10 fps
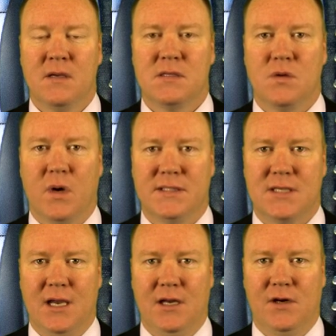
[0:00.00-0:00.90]
So once
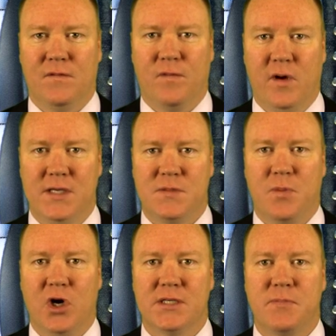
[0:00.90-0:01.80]
again, your free
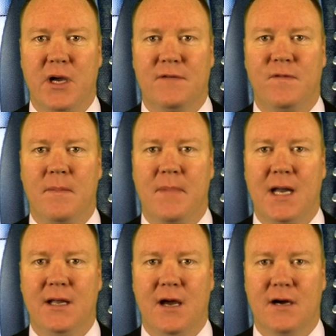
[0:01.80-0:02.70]
sports pick for
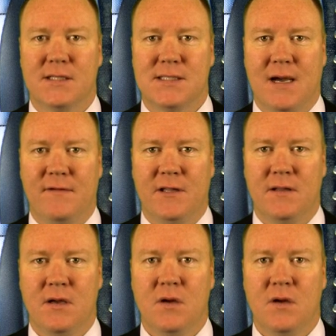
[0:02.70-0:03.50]
Monday, August 7th.